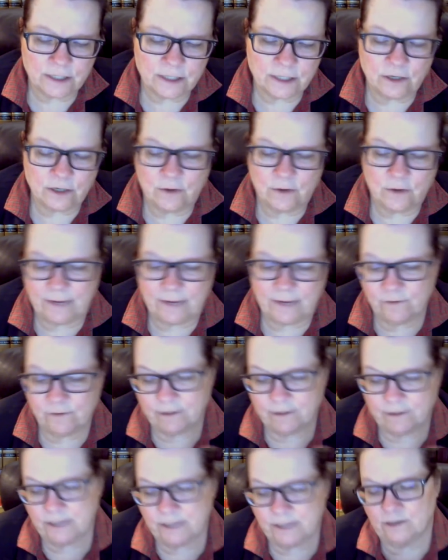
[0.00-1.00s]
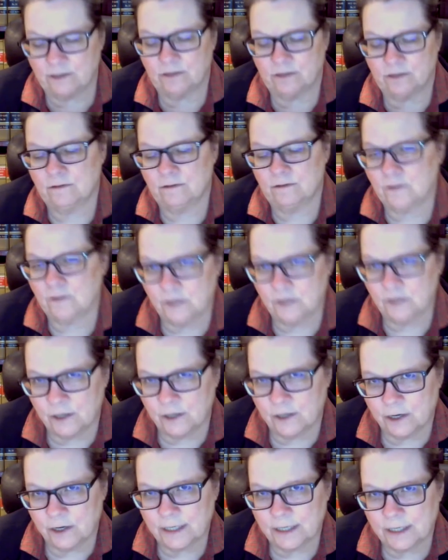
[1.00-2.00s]
you have directions to the
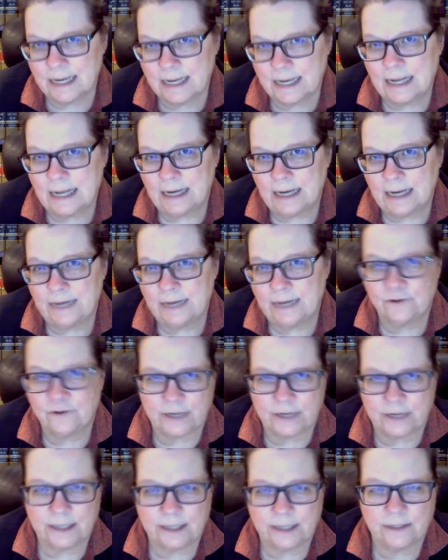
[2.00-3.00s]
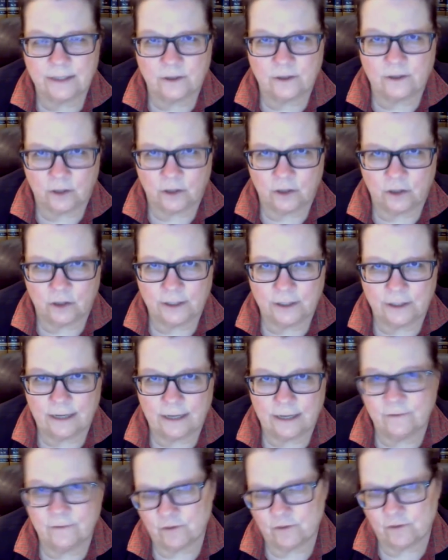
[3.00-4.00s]
clerk, and you're telling the clerk
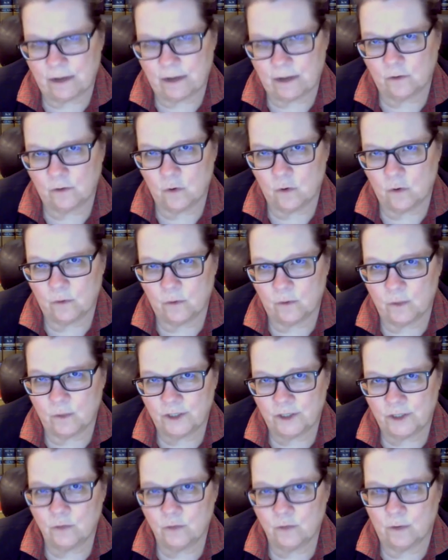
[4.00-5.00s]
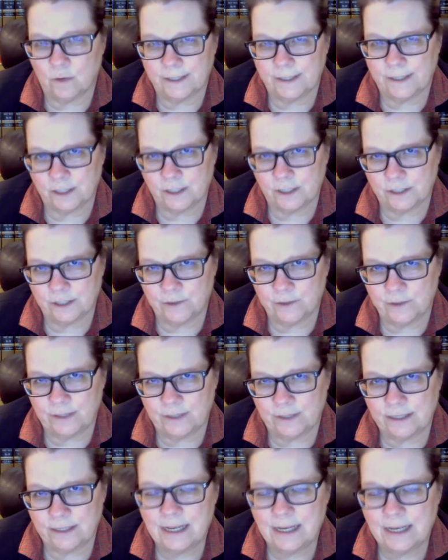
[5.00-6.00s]
of the trial court what you want
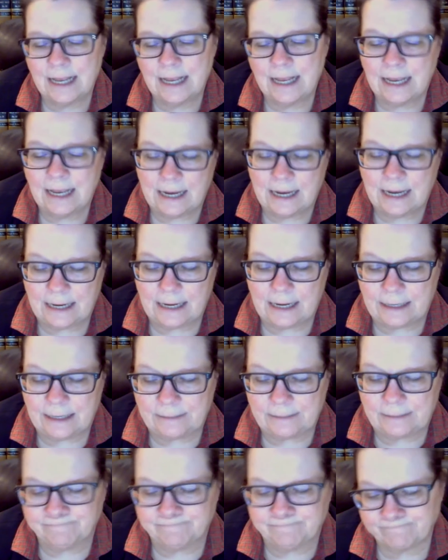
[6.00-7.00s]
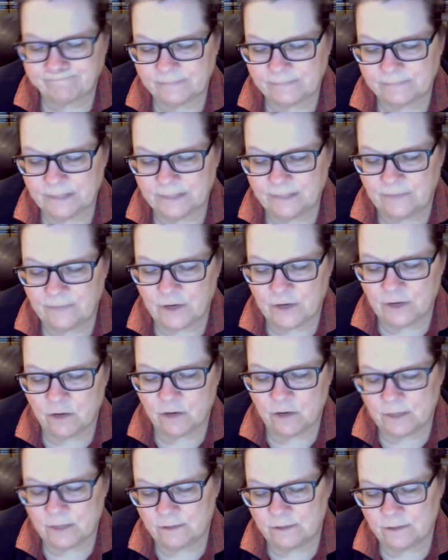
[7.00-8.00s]
included. If you go
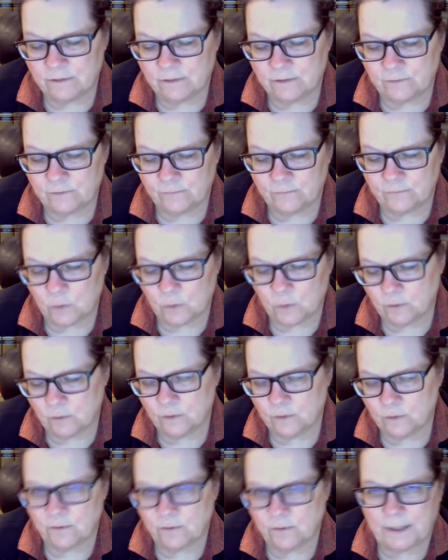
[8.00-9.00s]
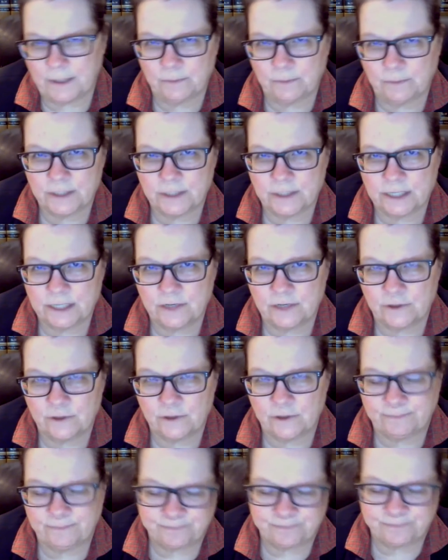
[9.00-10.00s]
under the Florida Rules of Appellate Procedure,
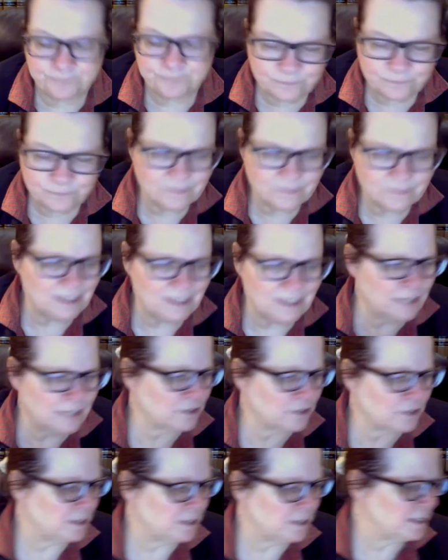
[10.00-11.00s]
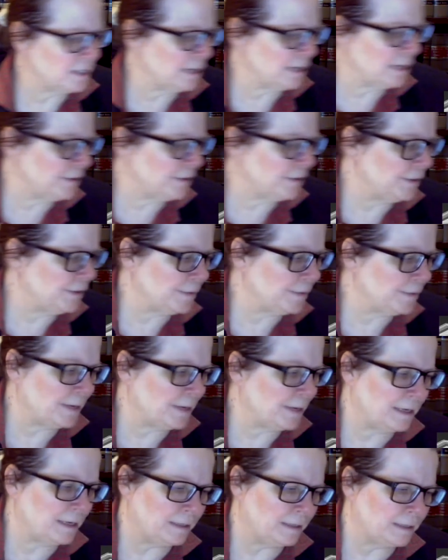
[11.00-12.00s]
it's going to tell you,
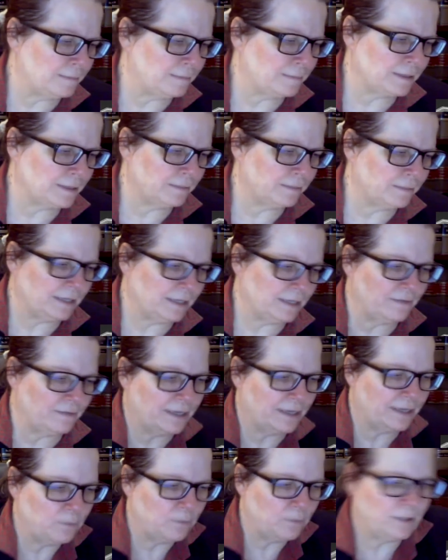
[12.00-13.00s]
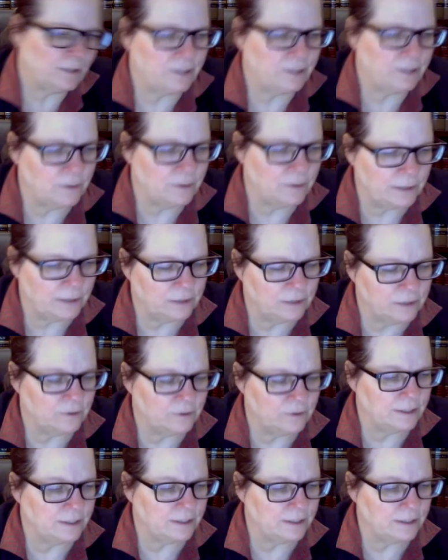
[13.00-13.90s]
I believe 9.200